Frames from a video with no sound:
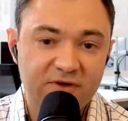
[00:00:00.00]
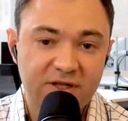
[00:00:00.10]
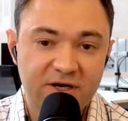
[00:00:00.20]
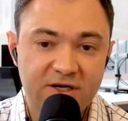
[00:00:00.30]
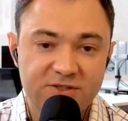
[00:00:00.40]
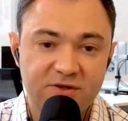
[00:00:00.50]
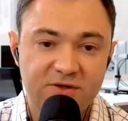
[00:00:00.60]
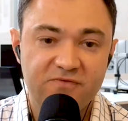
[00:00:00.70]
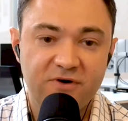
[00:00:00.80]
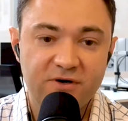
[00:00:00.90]
And then also the
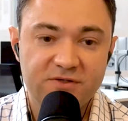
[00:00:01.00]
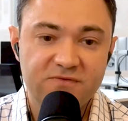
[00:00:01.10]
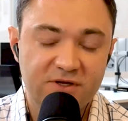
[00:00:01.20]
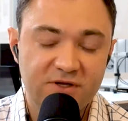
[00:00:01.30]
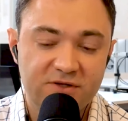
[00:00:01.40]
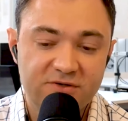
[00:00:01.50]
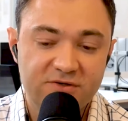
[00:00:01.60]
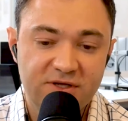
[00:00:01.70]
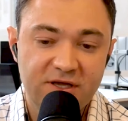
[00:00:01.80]
furnace filters.